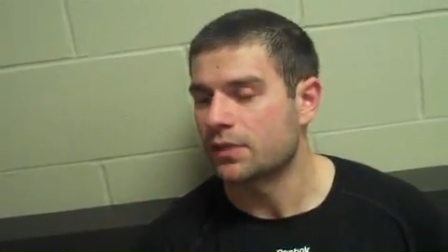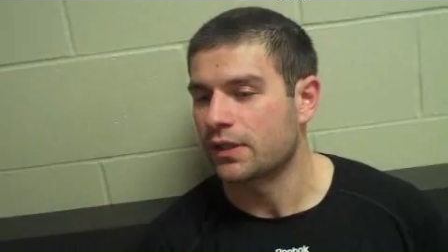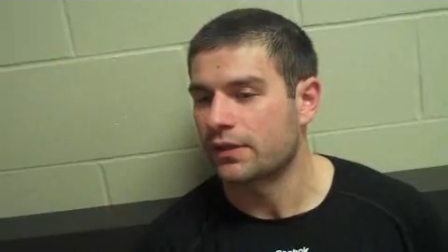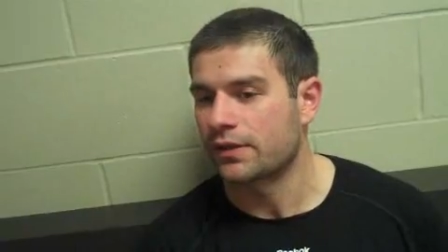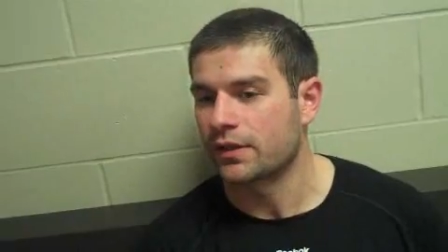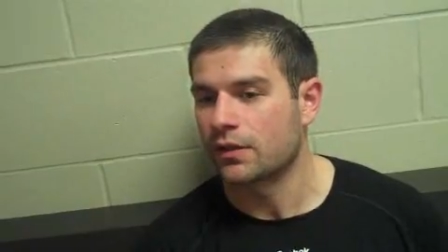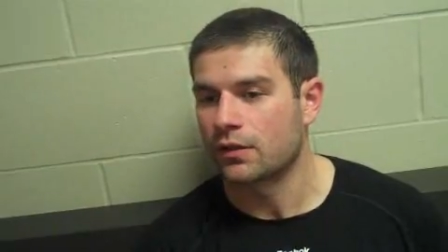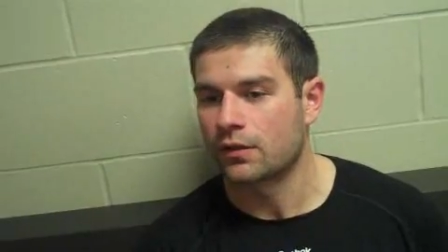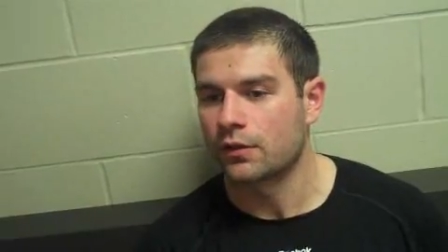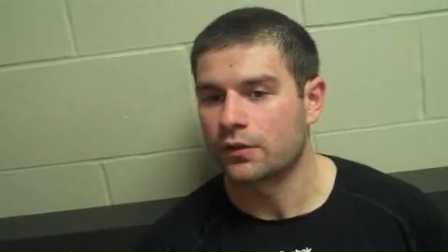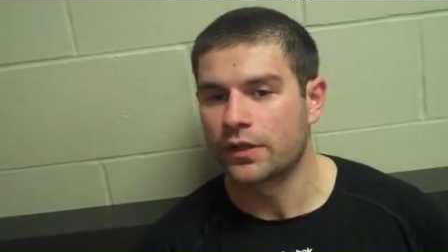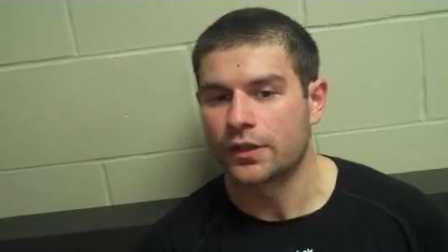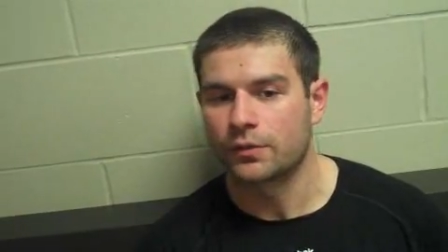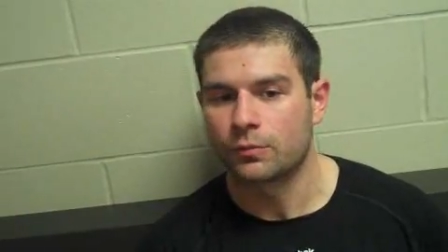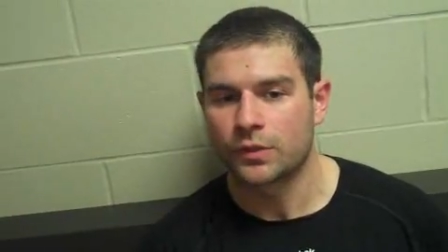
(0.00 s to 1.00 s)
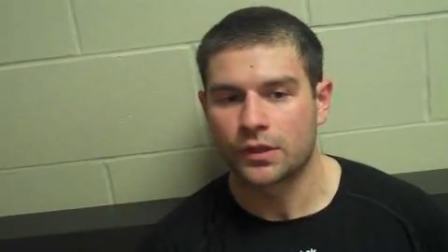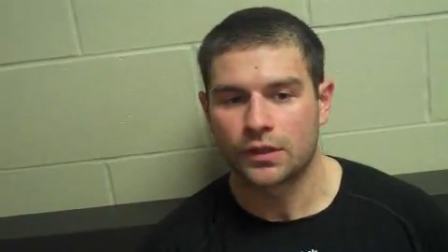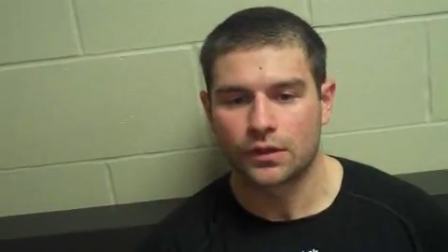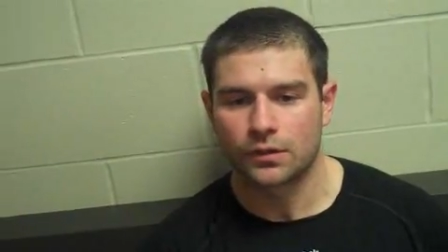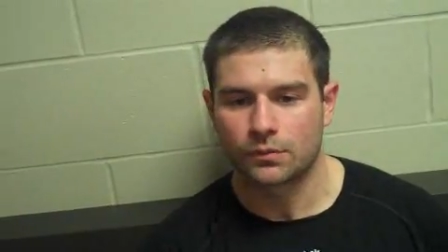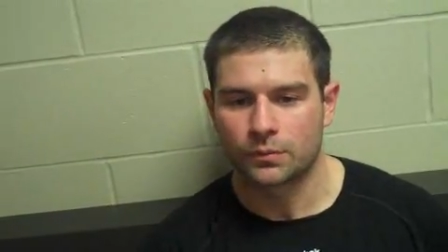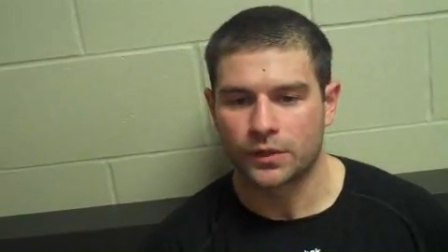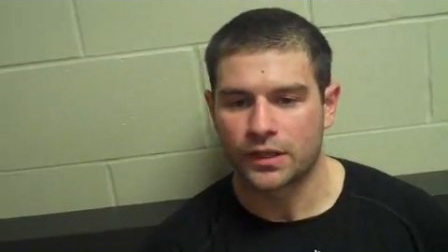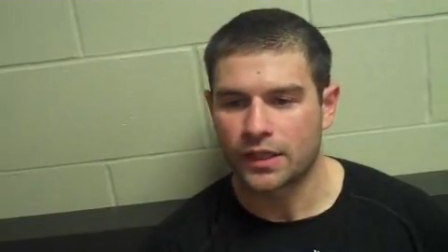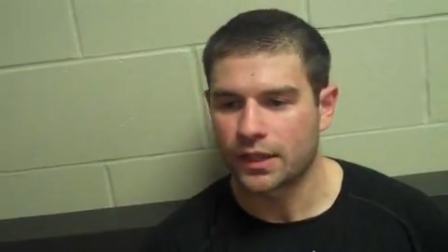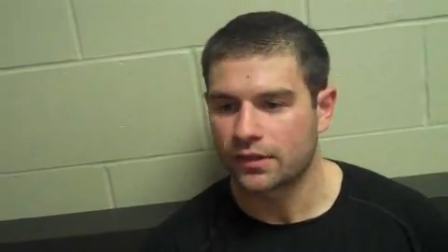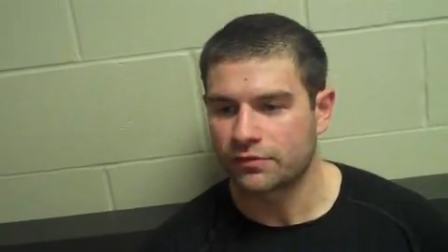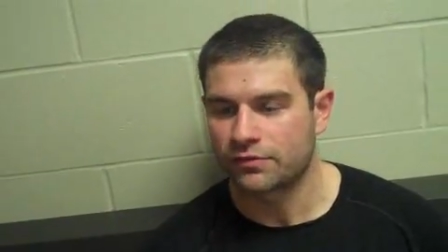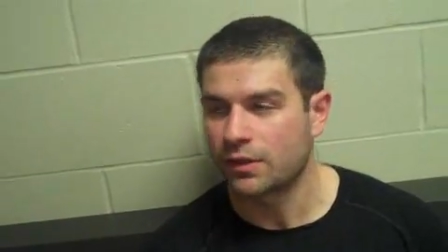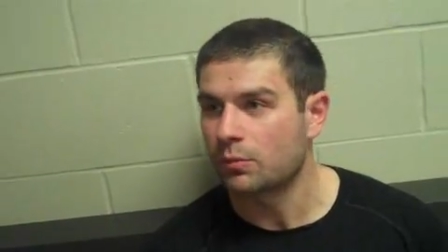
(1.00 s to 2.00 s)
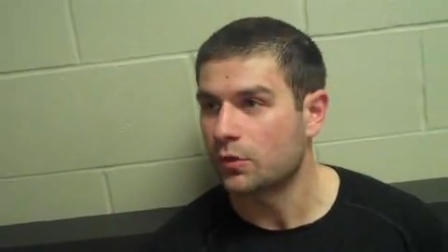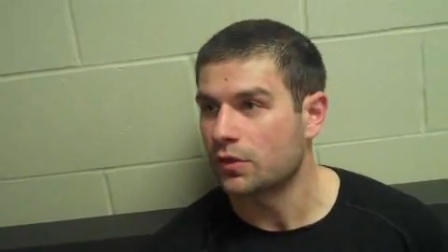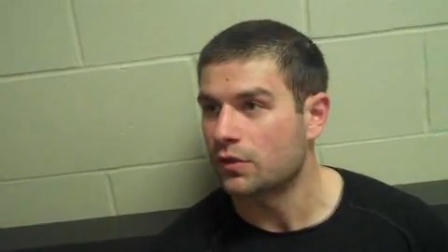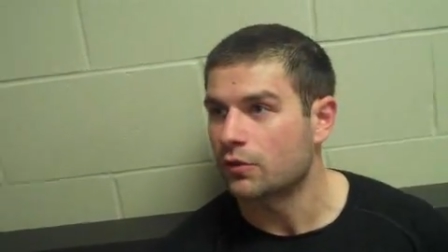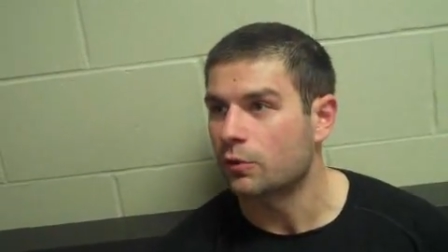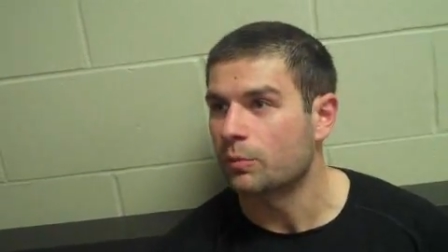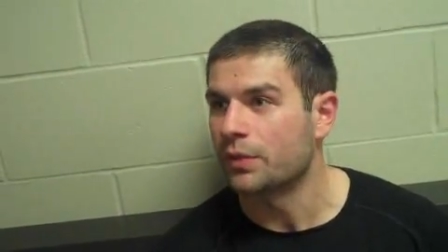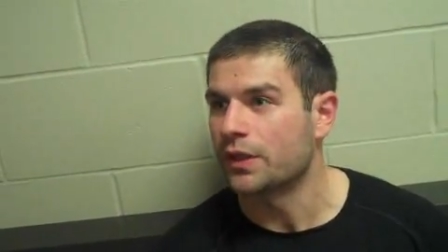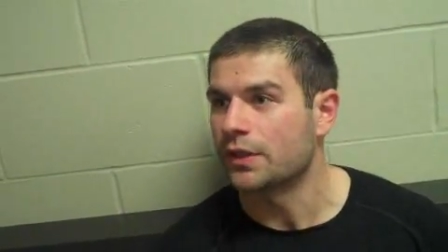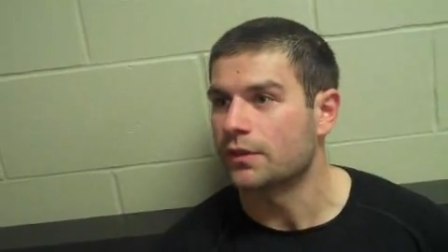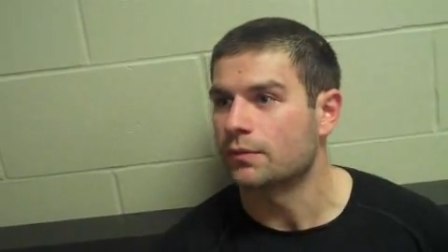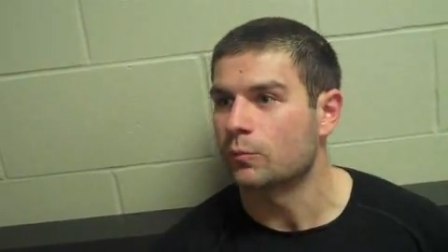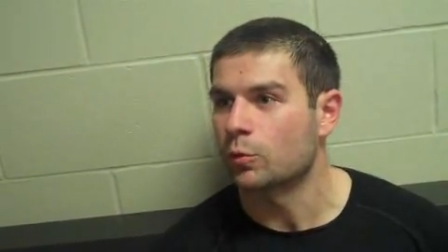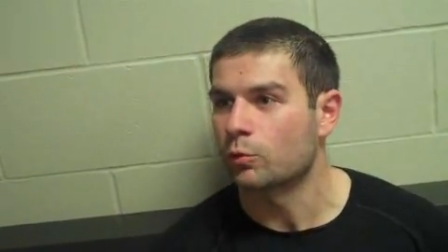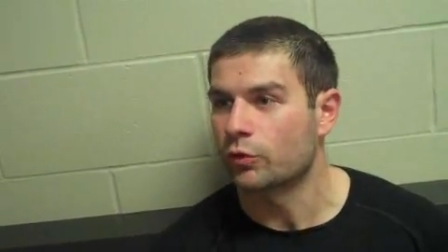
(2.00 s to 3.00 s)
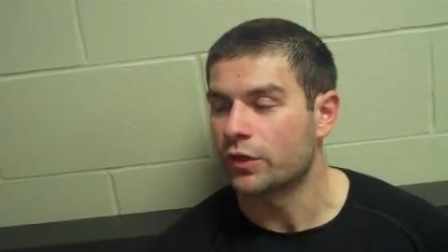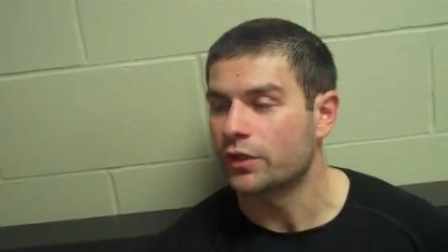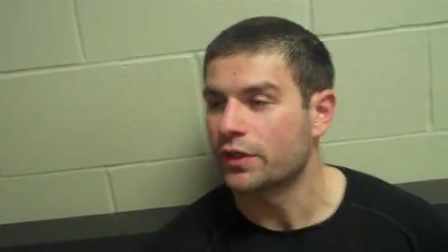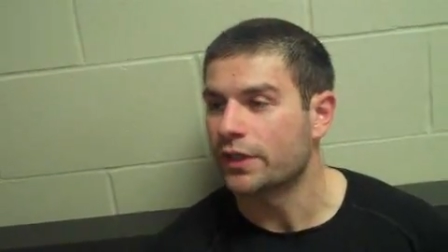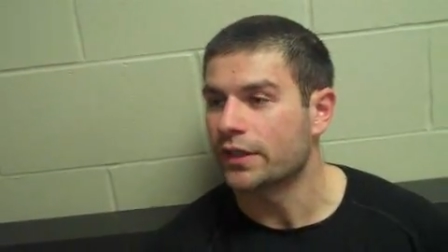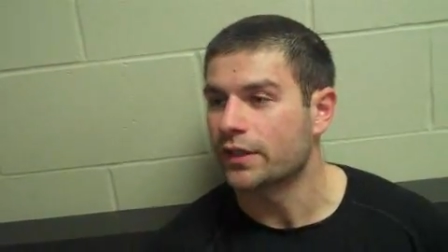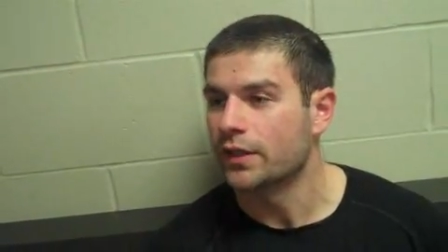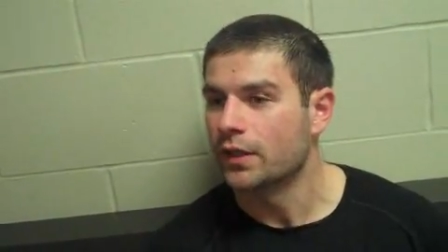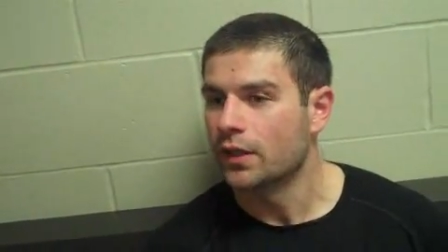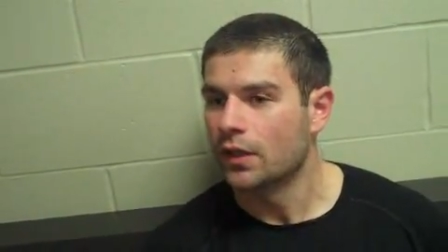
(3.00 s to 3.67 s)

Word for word: But I think on our end we we kind of fumbled a little bit and were reeling.